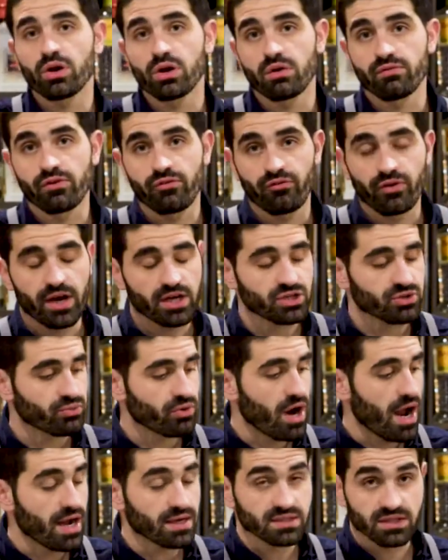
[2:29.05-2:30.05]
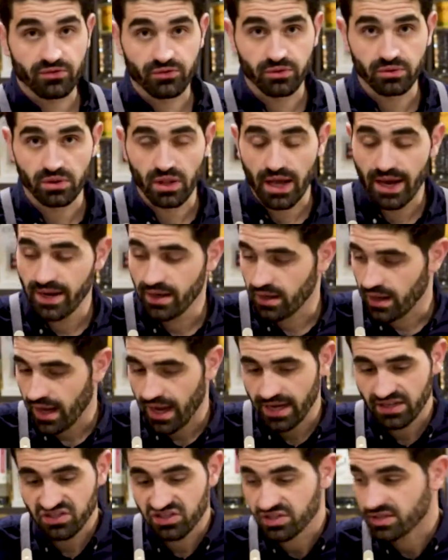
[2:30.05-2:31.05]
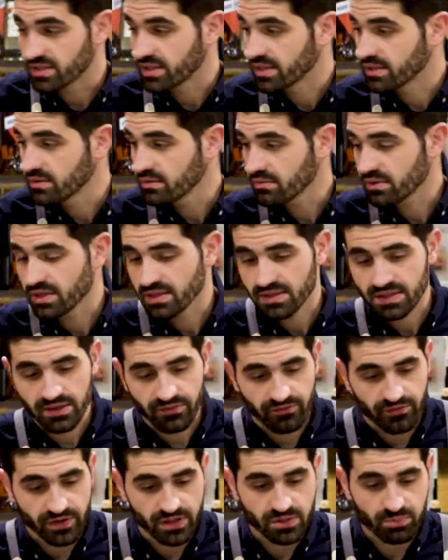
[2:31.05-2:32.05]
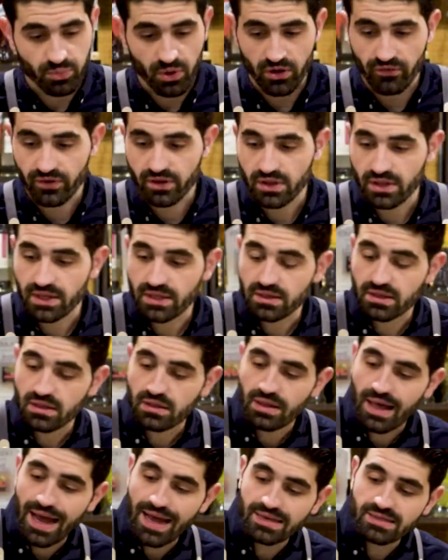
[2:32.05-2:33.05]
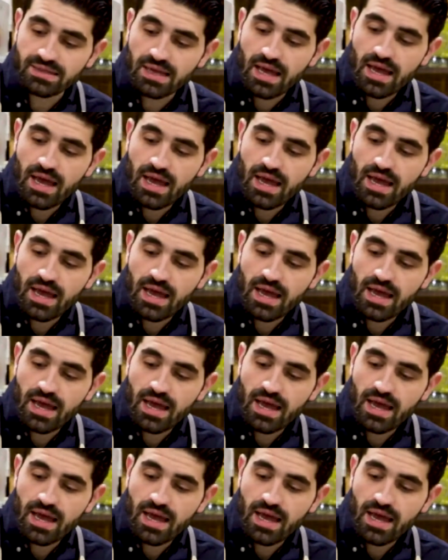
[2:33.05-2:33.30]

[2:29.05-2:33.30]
it over fresh rocks if you'd like. I just didn't because it fits perfectly in the glass.